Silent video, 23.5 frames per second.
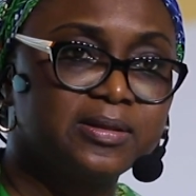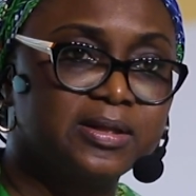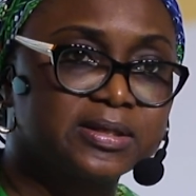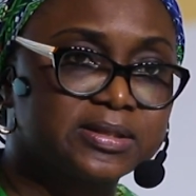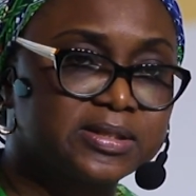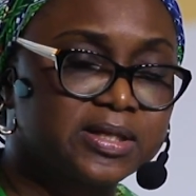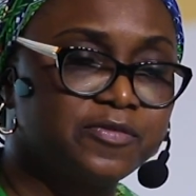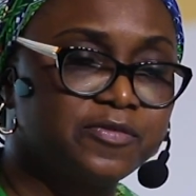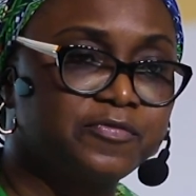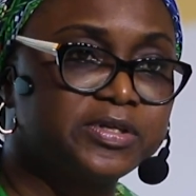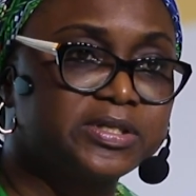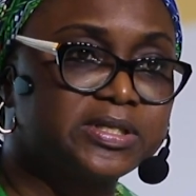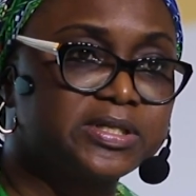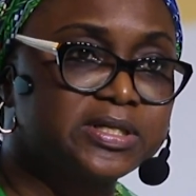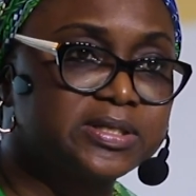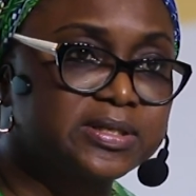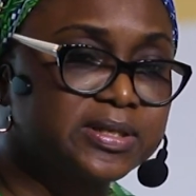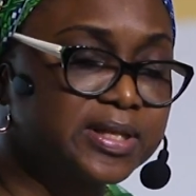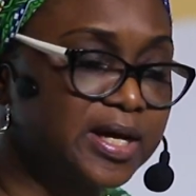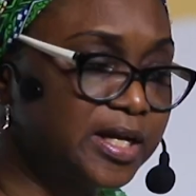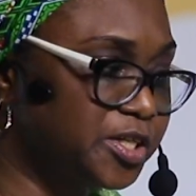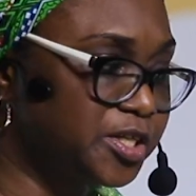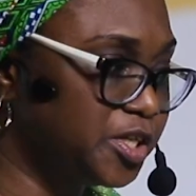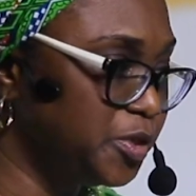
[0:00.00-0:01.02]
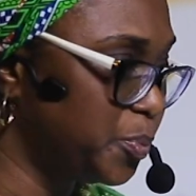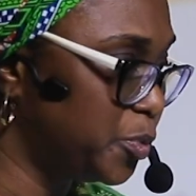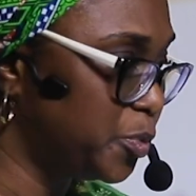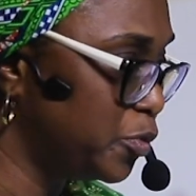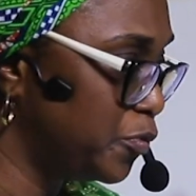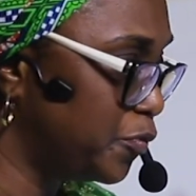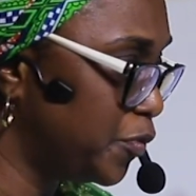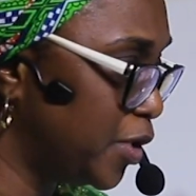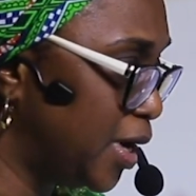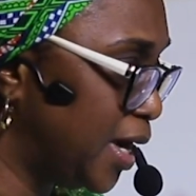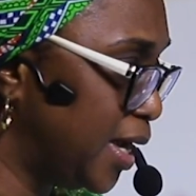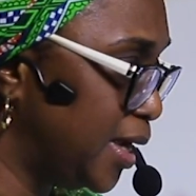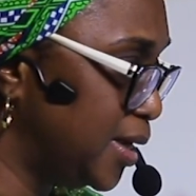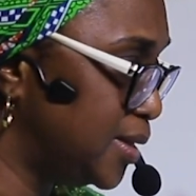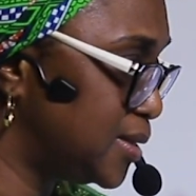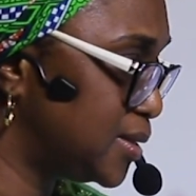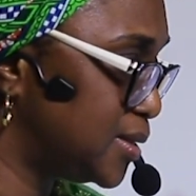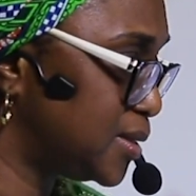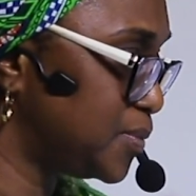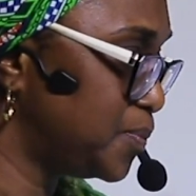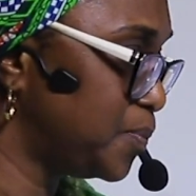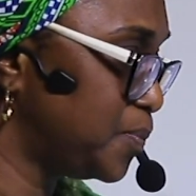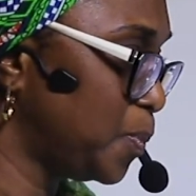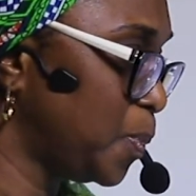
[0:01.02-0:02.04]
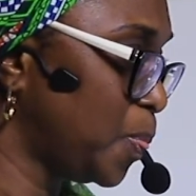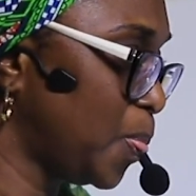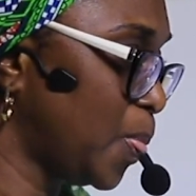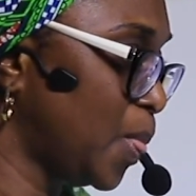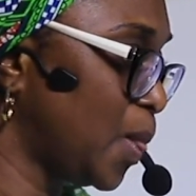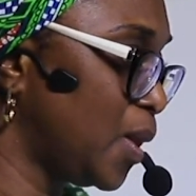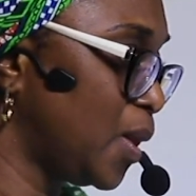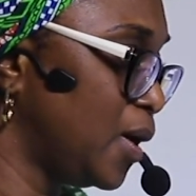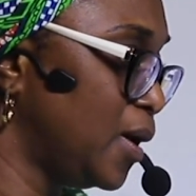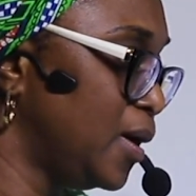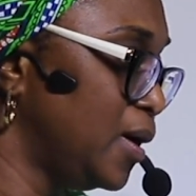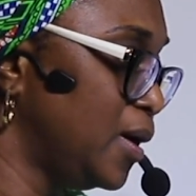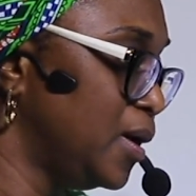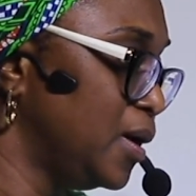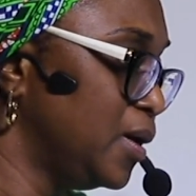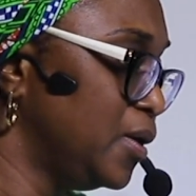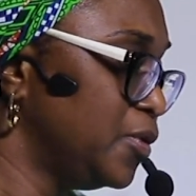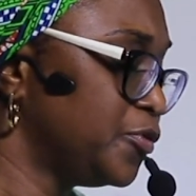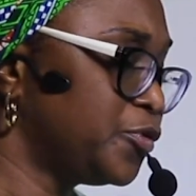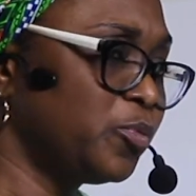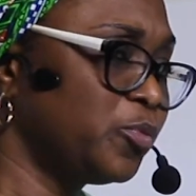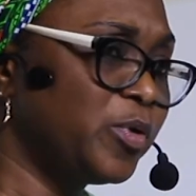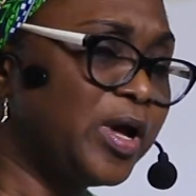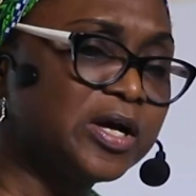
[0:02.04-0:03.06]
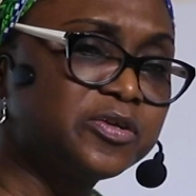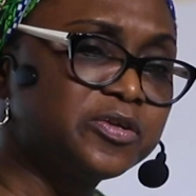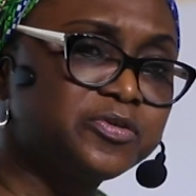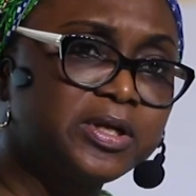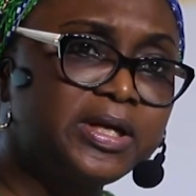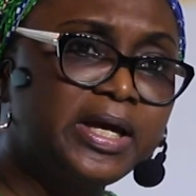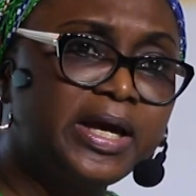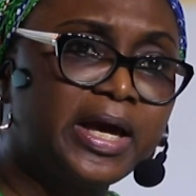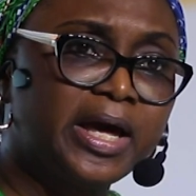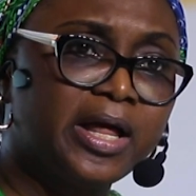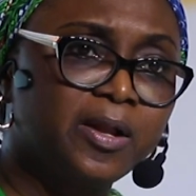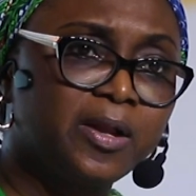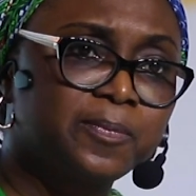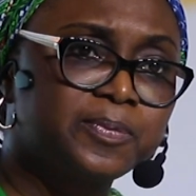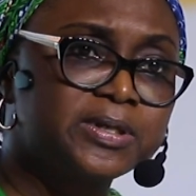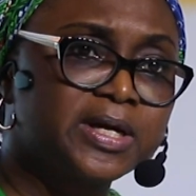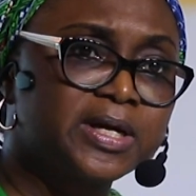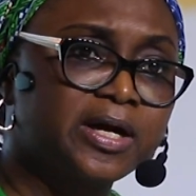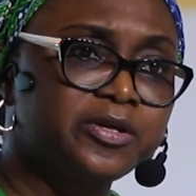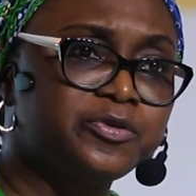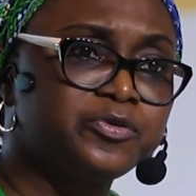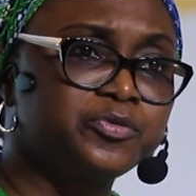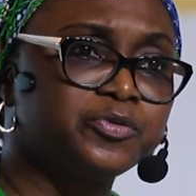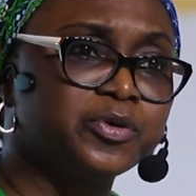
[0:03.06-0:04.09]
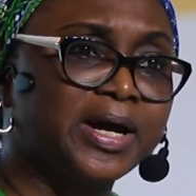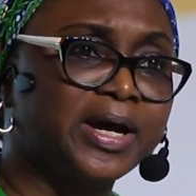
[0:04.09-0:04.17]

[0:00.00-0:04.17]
the services that she provides. So we actually helped her to